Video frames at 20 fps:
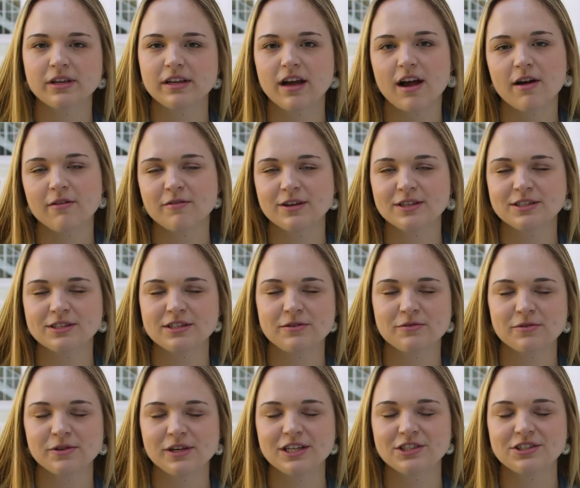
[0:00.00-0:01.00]
obviously
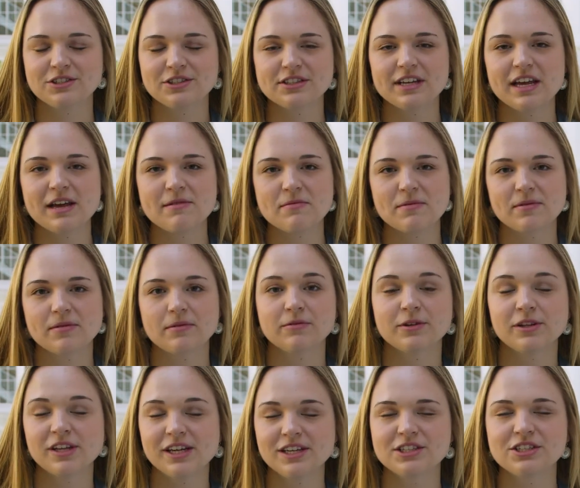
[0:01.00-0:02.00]
relations came,
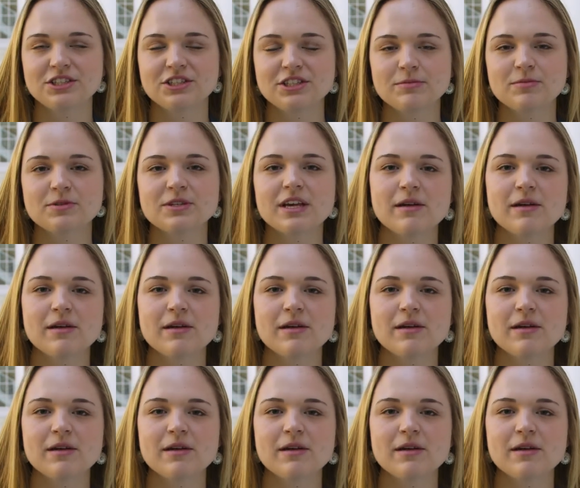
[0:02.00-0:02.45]
relationships